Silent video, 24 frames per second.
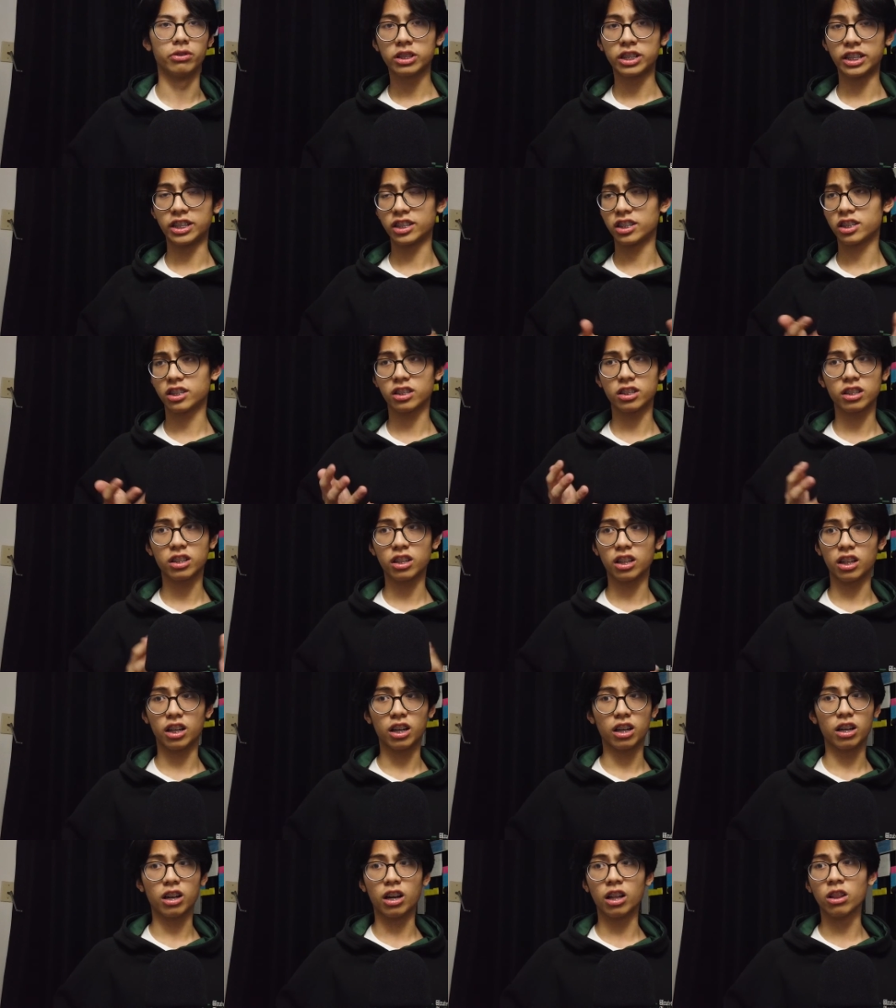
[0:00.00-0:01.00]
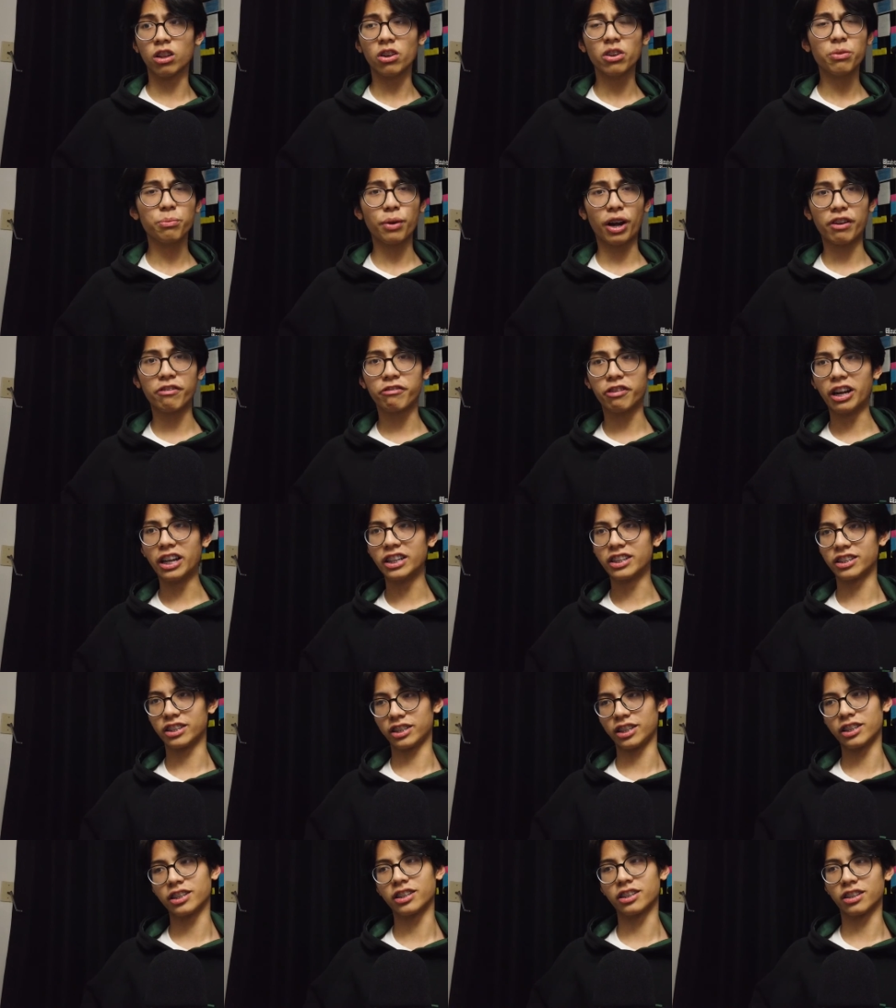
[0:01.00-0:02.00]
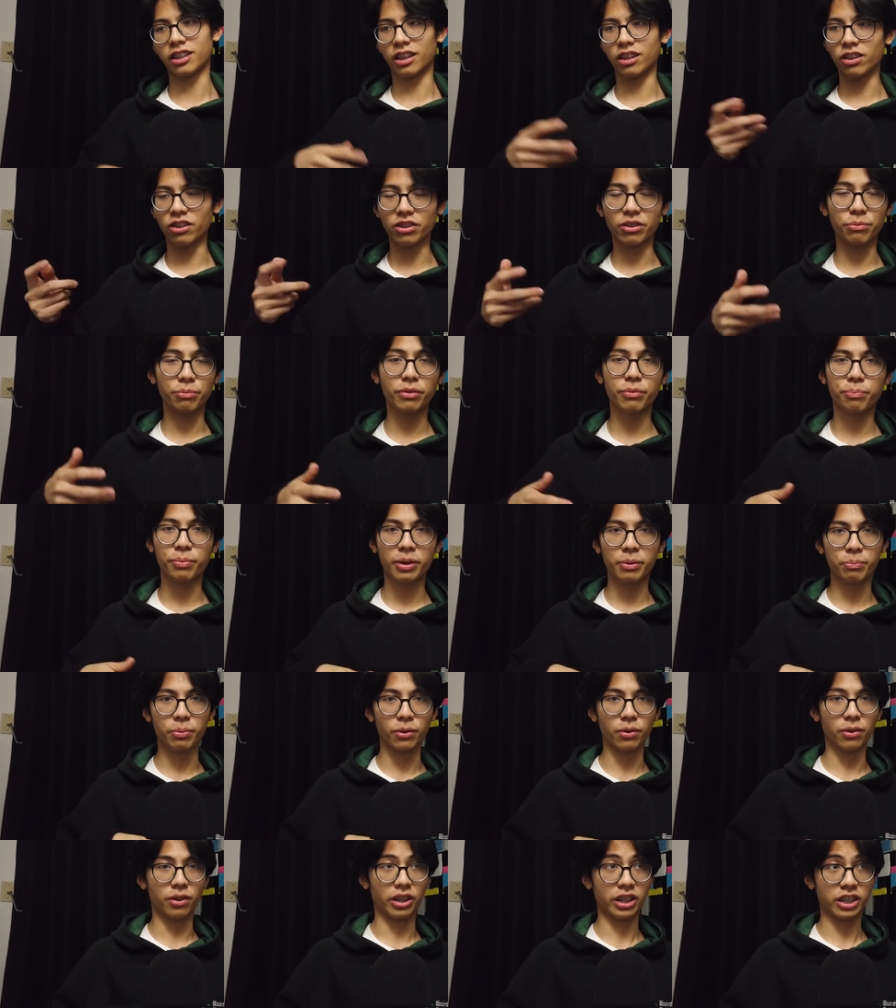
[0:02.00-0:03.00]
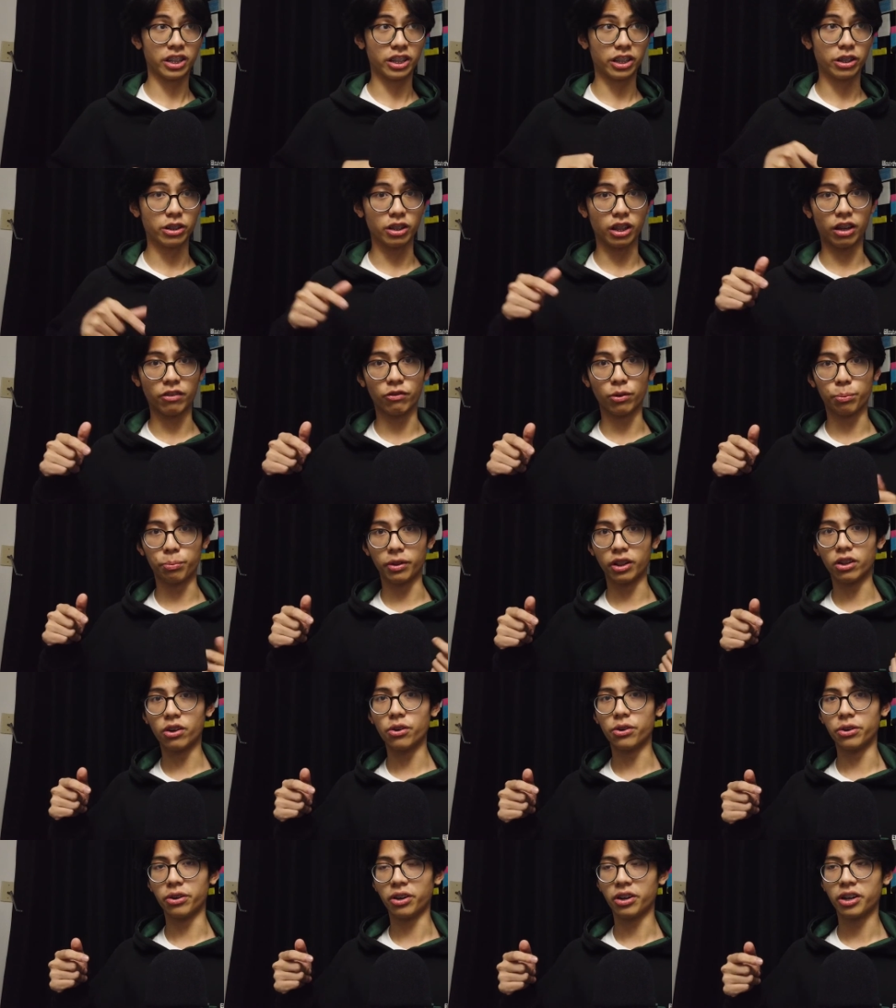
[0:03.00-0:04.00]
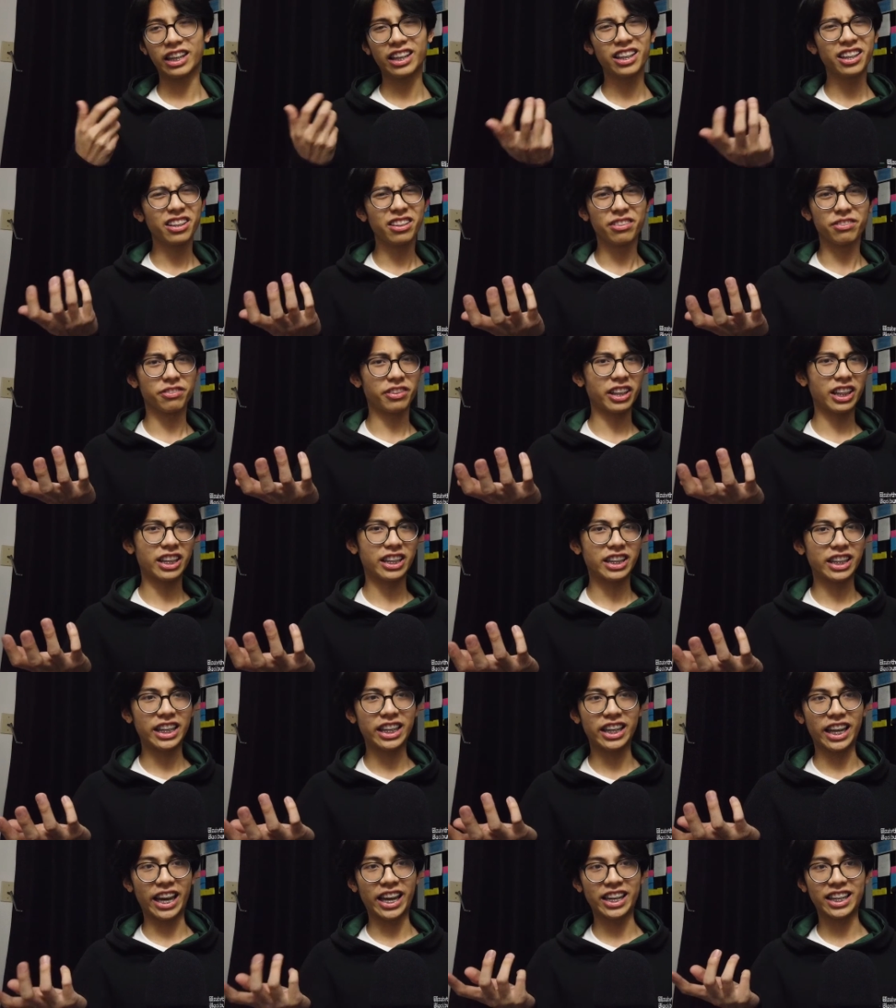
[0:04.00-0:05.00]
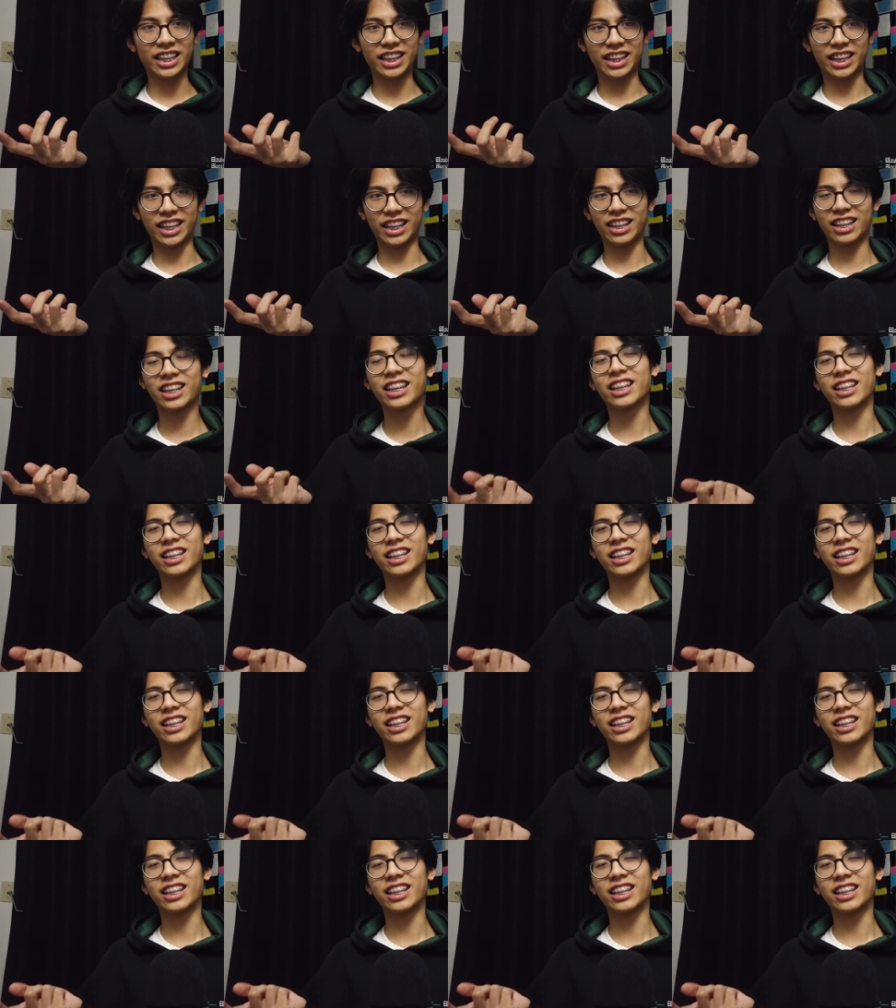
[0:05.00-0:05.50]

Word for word: Since a lot of my friends and a lot of the people in the year level below, they didn't really need anything.